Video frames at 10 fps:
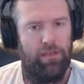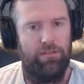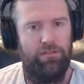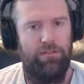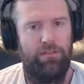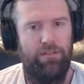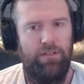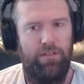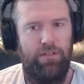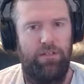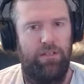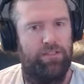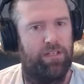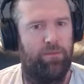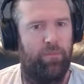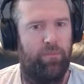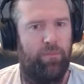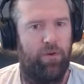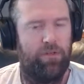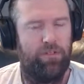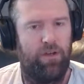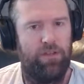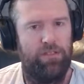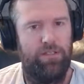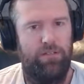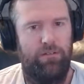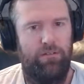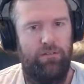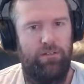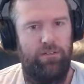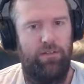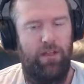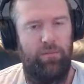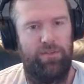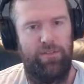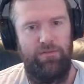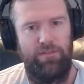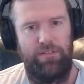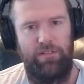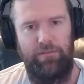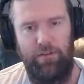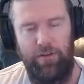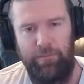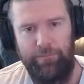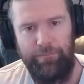and it's a commoditizing service delivery.